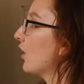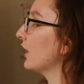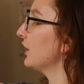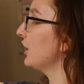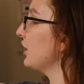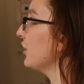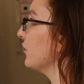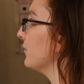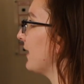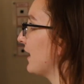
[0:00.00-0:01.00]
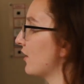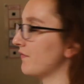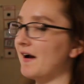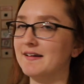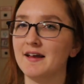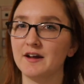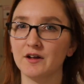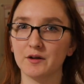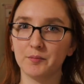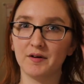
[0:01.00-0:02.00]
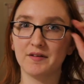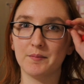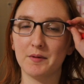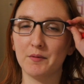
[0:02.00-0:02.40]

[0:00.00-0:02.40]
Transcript: our cube, and our rectangular prism